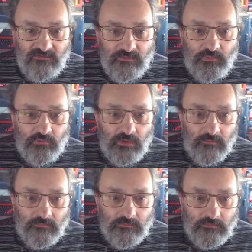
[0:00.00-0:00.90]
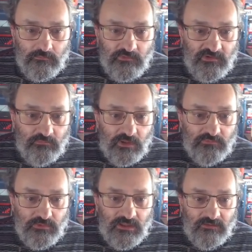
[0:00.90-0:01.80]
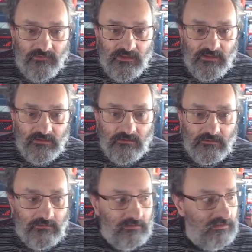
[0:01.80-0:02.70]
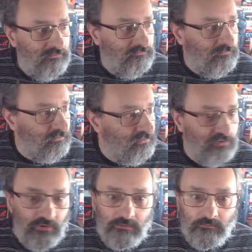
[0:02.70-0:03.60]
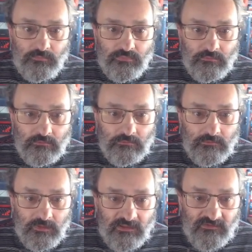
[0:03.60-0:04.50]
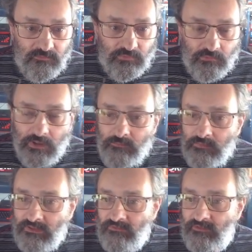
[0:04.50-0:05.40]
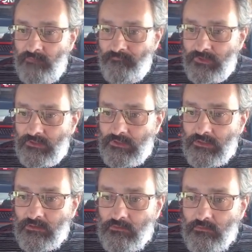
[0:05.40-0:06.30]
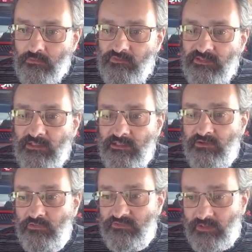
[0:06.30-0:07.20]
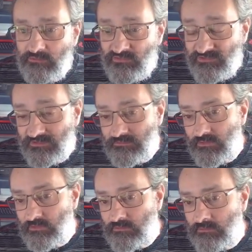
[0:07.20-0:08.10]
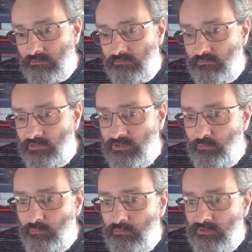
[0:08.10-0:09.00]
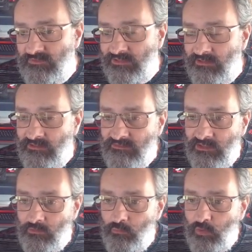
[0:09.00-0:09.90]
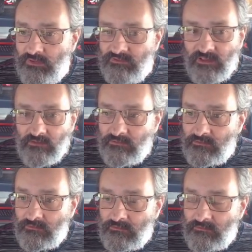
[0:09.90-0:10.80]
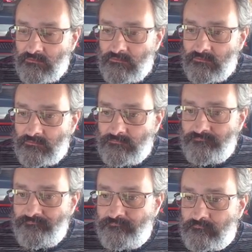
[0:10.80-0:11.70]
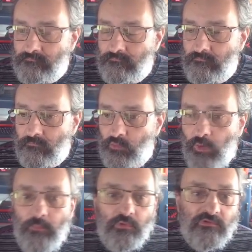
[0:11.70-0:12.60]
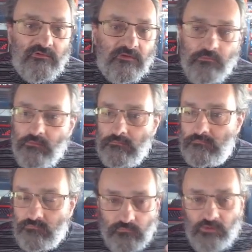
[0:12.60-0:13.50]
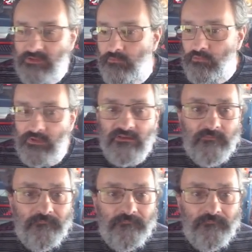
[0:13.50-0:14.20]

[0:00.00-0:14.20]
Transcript: program, which is what we have here, if jump, exit program, etc. Until it got touched, or the hero is at less than 1000, 1.7 whatever unit.